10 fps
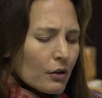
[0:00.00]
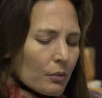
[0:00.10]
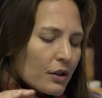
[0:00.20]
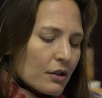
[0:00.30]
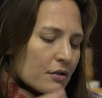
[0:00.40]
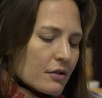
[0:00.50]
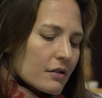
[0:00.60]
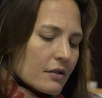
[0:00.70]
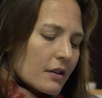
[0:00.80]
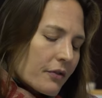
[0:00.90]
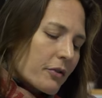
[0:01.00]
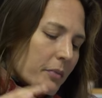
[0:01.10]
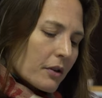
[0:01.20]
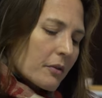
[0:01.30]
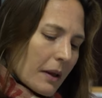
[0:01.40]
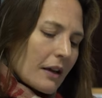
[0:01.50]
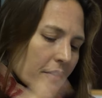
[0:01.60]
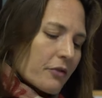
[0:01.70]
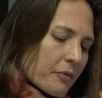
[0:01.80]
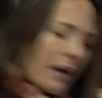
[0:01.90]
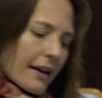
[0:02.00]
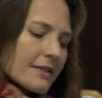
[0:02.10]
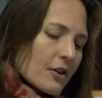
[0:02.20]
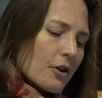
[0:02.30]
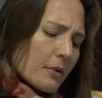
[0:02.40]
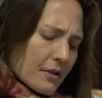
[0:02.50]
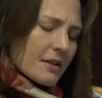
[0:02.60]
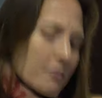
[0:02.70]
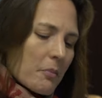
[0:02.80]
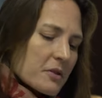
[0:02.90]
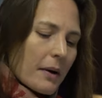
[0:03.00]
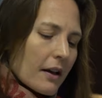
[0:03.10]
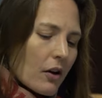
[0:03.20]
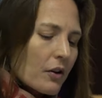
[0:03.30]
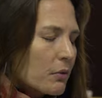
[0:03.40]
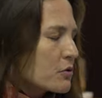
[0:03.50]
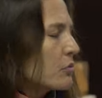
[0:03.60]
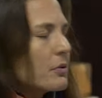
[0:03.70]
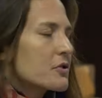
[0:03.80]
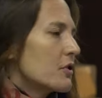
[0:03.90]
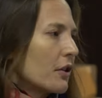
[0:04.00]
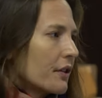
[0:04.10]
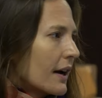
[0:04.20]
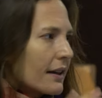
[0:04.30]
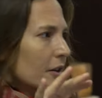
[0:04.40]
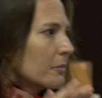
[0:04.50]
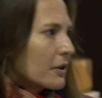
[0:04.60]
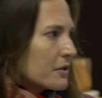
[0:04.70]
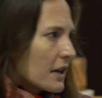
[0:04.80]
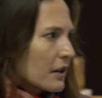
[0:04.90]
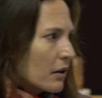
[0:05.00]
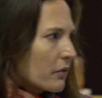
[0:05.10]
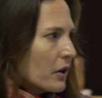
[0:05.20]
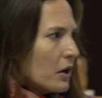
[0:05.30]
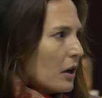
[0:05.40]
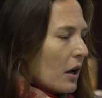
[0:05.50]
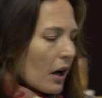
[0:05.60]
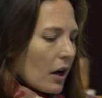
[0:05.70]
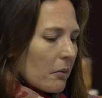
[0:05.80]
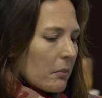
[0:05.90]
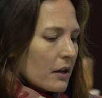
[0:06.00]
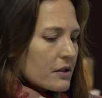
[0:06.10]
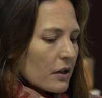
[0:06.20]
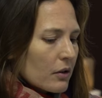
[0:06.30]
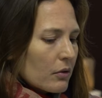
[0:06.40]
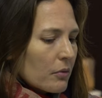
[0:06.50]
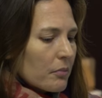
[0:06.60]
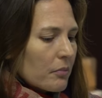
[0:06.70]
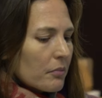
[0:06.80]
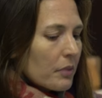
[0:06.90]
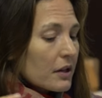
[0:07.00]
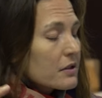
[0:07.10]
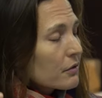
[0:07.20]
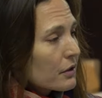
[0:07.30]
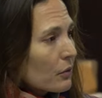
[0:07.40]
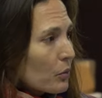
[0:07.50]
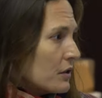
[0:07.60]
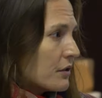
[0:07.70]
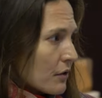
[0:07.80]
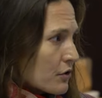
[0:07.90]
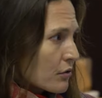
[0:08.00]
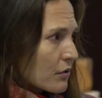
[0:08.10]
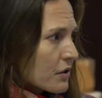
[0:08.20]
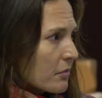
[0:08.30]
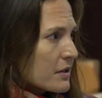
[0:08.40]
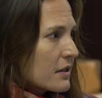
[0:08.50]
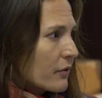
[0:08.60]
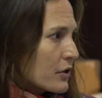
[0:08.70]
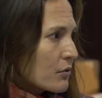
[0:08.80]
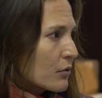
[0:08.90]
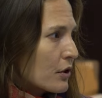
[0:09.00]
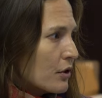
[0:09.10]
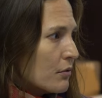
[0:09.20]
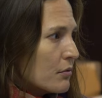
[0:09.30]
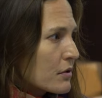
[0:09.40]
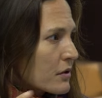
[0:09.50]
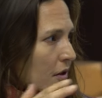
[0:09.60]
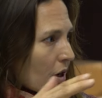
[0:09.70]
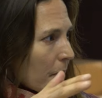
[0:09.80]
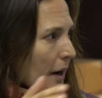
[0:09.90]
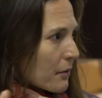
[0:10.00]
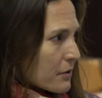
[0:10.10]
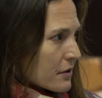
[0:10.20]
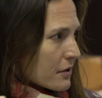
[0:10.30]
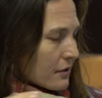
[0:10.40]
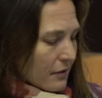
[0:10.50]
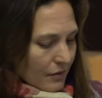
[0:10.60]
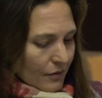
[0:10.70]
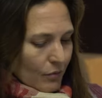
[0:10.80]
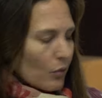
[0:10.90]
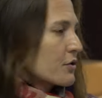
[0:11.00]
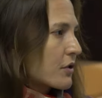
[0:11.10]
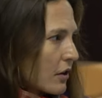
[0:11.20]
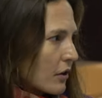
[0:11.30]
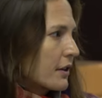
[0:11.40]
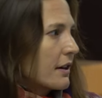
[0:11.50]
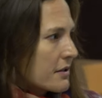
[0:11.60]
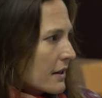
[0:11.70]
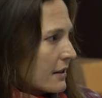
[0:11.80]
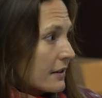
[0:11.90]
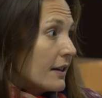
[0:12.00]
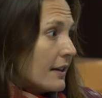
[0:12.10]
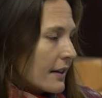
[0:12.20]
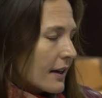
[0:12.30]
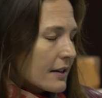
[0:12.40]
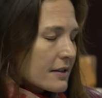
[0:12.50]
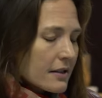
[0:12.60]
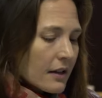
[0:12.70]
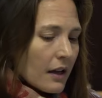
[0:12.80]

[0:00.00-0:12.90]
know, we're used to, if you've been on a plane, you've had turbulence, it bumps about a lot, and there was almost none of that, a little bit on takeoff. And so, because there are no windows, you're also missing visual cues about what's going on outside in any case.